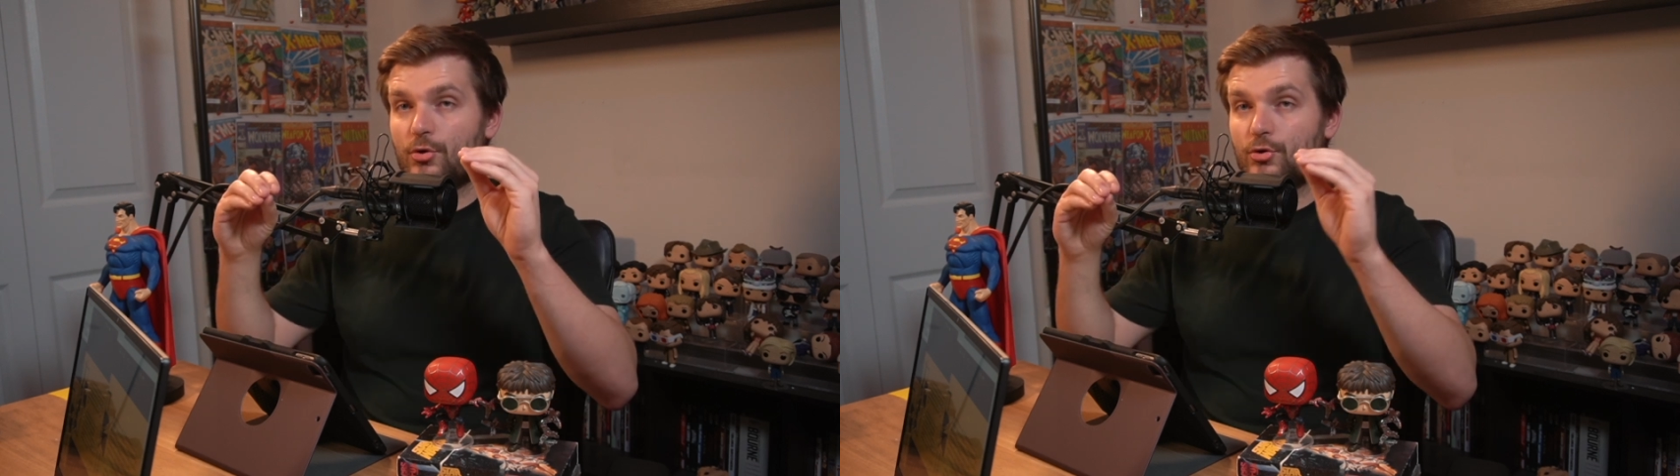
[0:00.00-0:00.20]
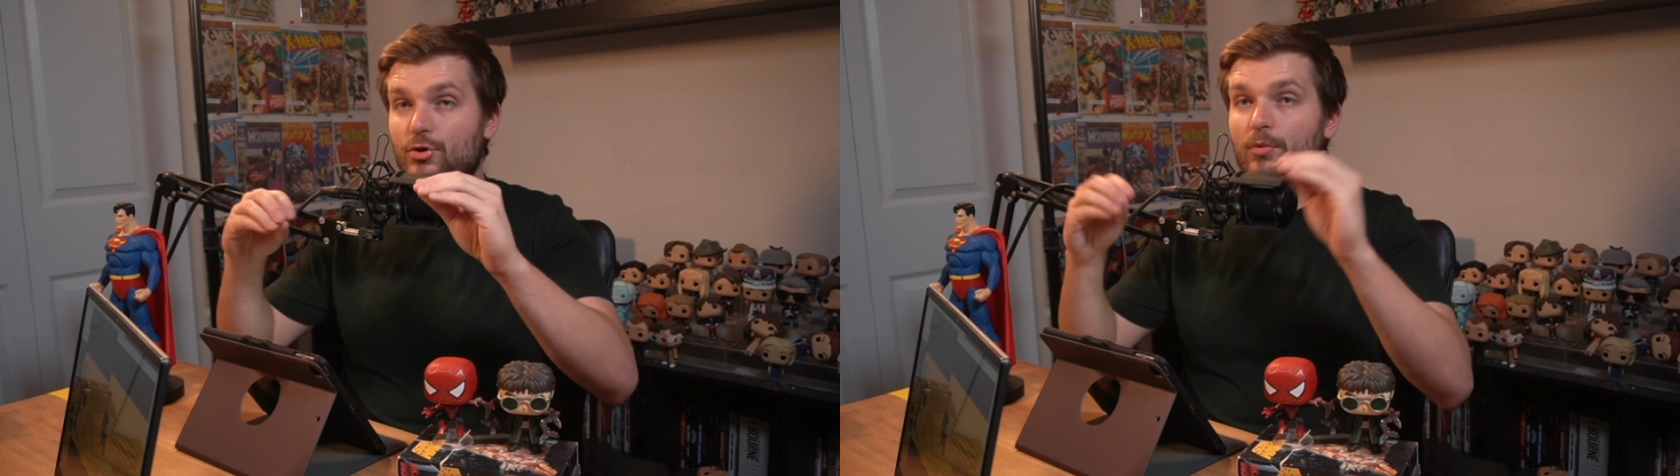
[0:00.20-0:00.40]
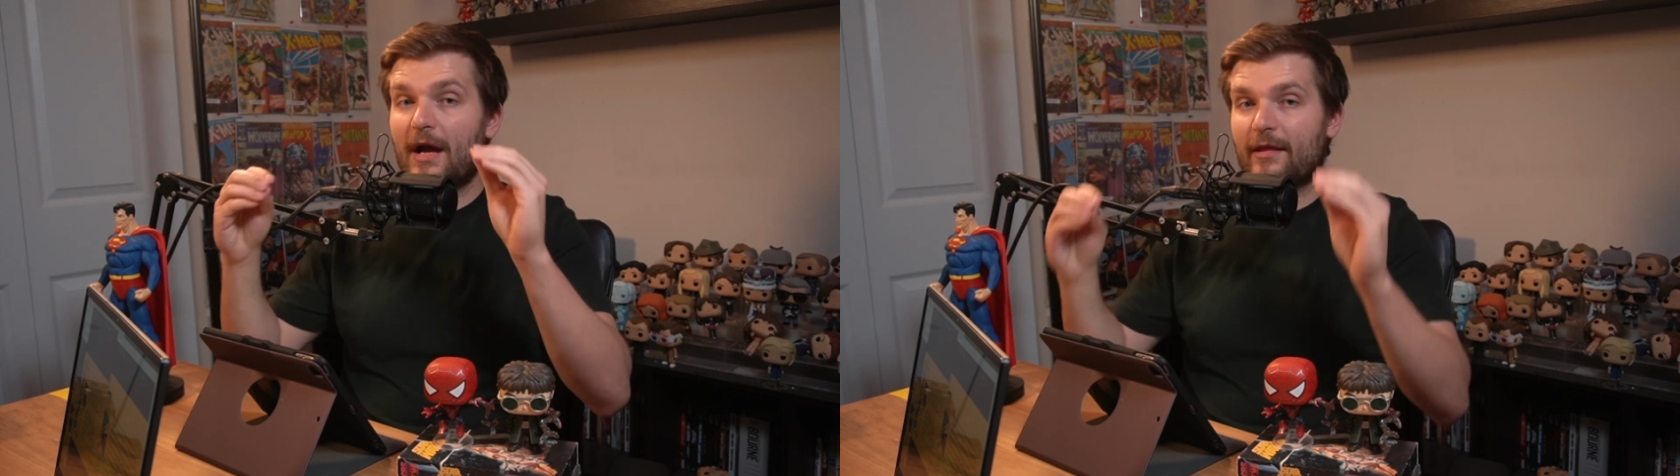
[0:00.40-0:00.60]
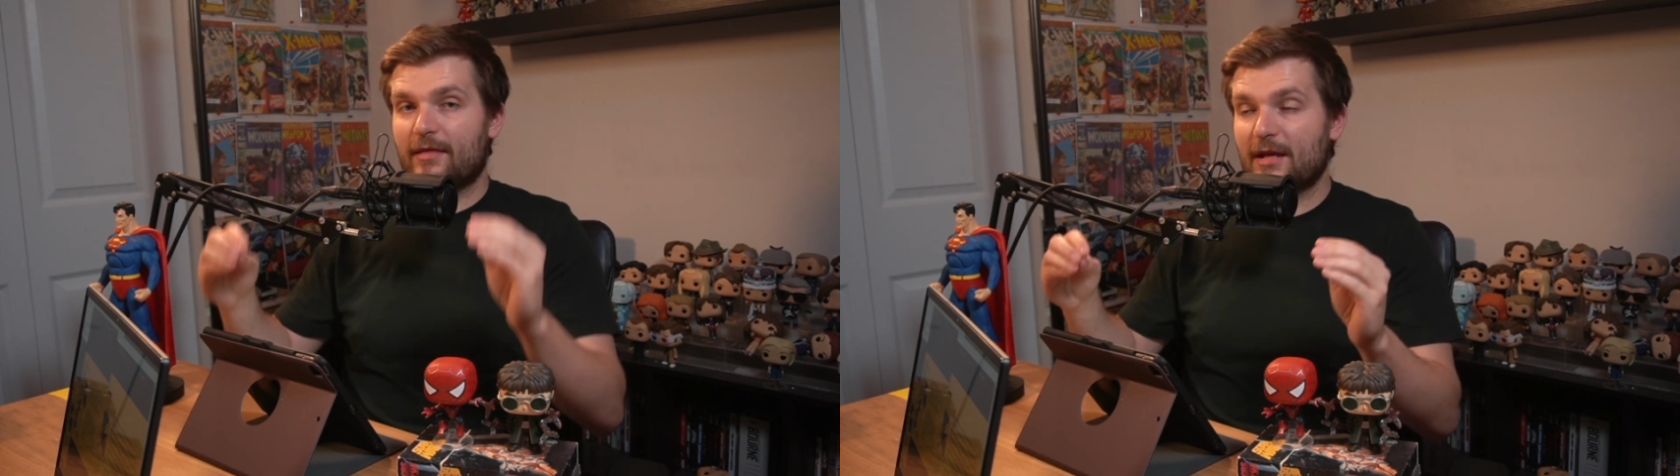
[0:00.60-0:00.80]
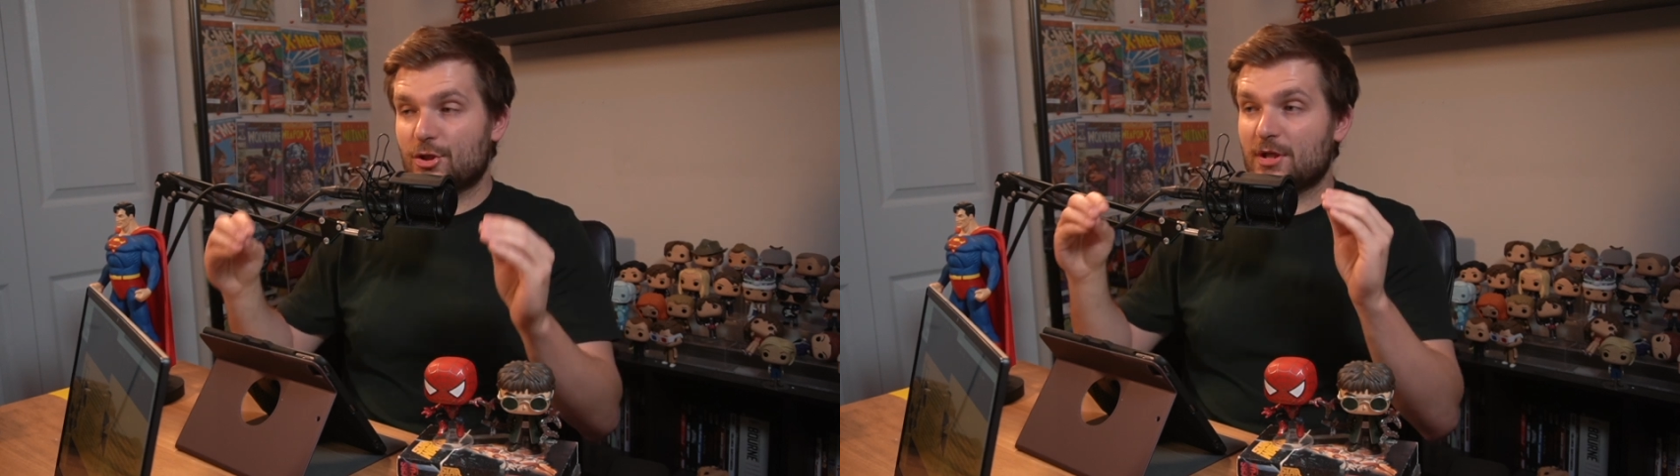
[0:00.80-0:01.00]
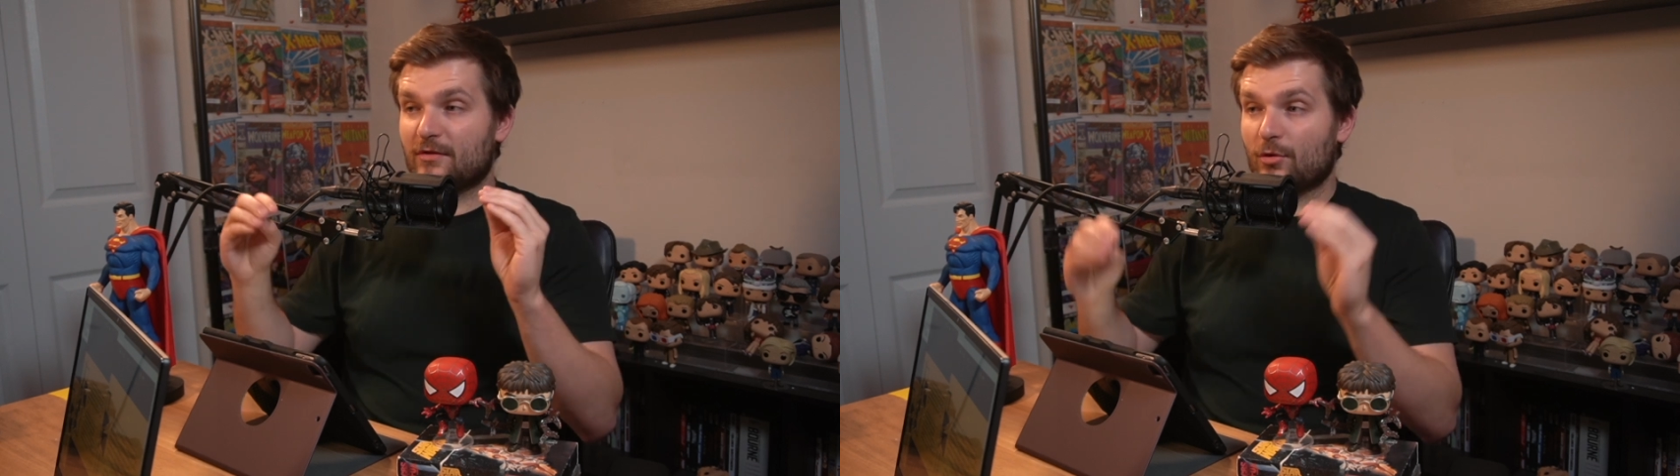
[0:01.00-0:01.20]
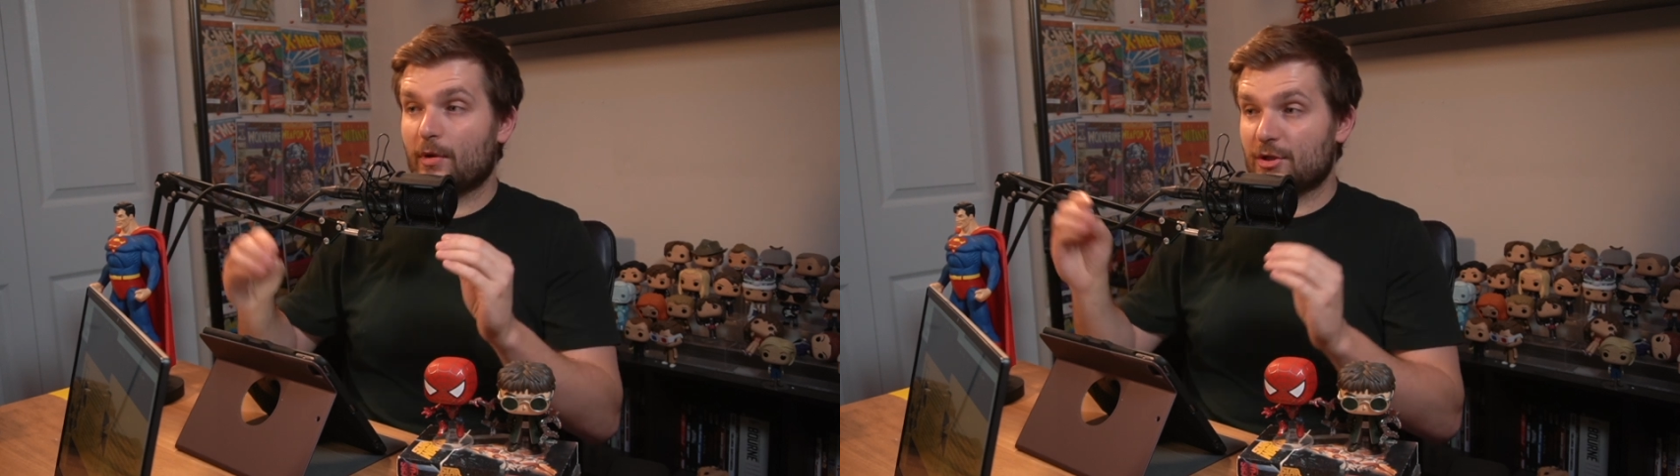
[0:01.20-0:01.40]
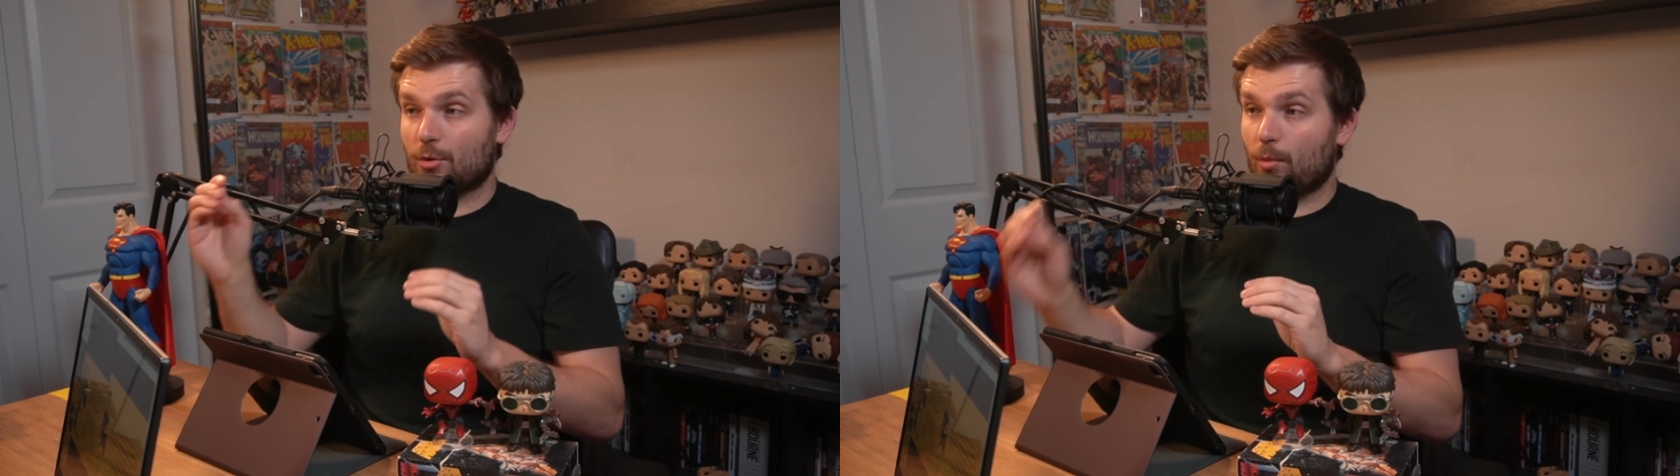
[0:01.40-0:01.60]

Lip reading: do I think she's going to